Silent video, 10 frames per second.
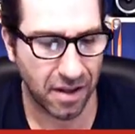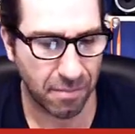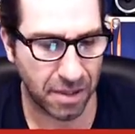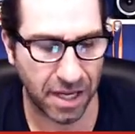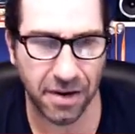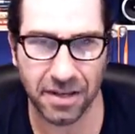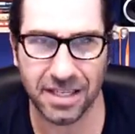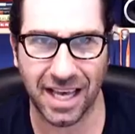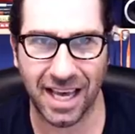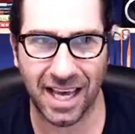But there
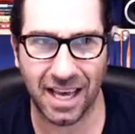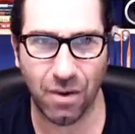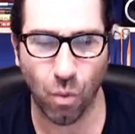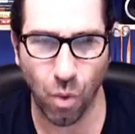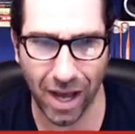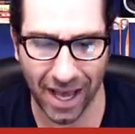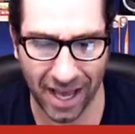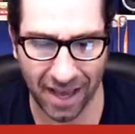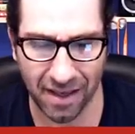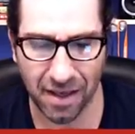is a
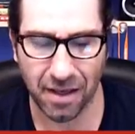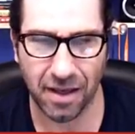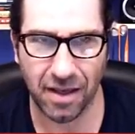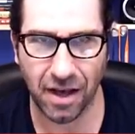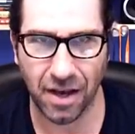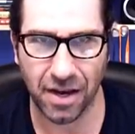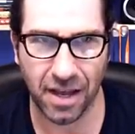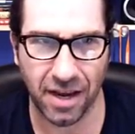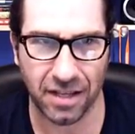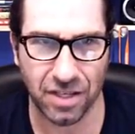way, and
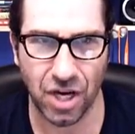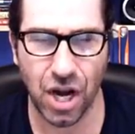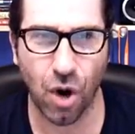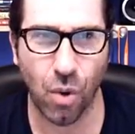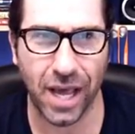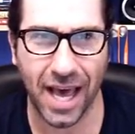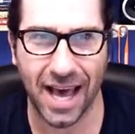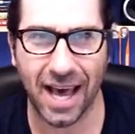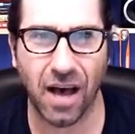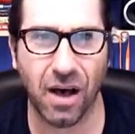it's knowing
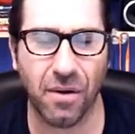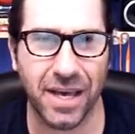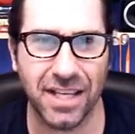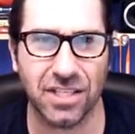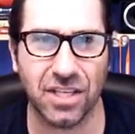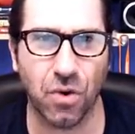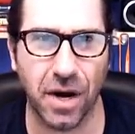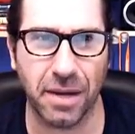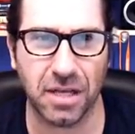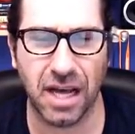how
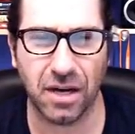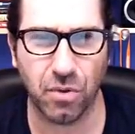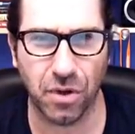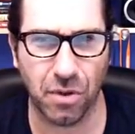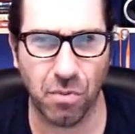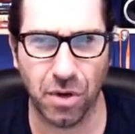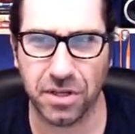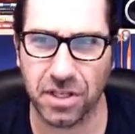Instagram's algorithm works.